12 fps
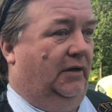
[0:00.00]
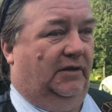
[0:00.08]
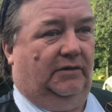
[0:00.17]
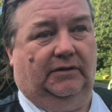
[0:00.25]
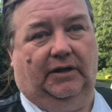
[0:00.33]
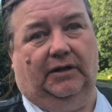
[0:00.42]

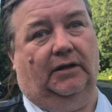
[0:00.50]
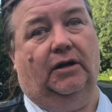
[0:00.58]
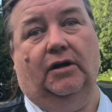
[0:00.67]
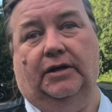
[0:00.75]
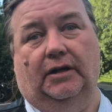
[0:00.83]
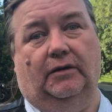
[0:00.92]
So you can
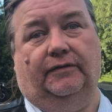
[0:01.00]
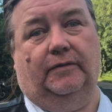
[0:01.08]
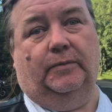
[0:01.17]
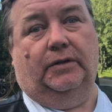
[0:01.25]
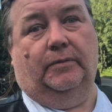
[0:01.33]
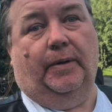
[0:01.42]
learn a lot
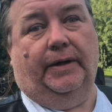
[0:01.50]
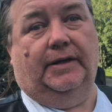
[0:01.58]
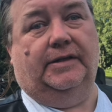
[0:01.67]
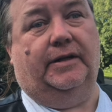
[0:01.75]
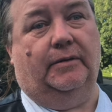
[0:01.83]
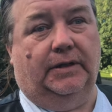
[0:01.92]
from other
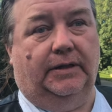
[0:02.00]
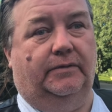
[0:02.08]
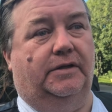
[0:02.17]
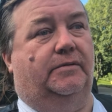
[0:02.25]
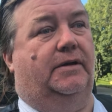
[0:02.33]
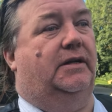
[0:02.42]
bikers down here
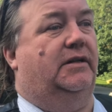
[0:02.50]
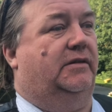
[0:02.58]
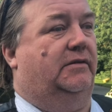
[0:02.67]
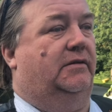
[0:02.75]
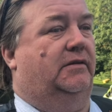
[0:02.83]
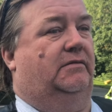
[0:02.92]
as well.
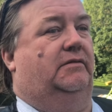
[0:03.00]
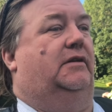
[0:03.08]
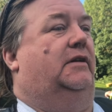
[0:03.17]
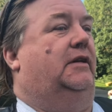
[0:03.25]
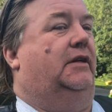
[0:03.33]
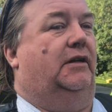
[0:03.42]
So
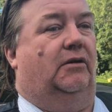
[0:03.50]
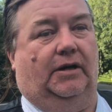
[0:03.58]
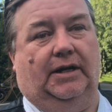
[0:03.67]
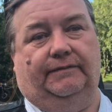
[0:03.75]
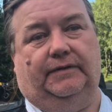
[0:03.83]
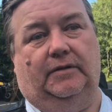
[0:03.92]

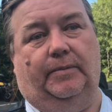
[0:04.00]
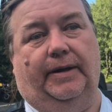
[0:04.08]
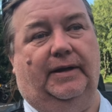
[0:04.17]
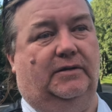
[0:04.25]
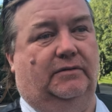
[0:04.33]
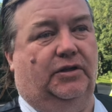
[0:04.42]
looking after the
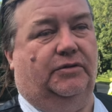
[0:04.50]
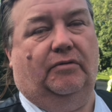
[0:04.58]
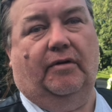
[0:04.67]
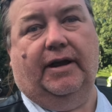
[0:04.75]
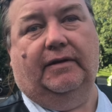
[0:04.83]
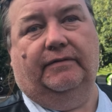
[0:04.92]
bike, so just
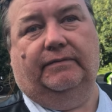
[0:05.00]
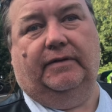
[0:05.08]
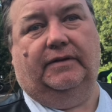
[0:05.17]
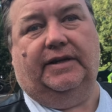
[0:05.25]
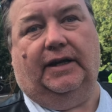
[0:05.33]
riding for the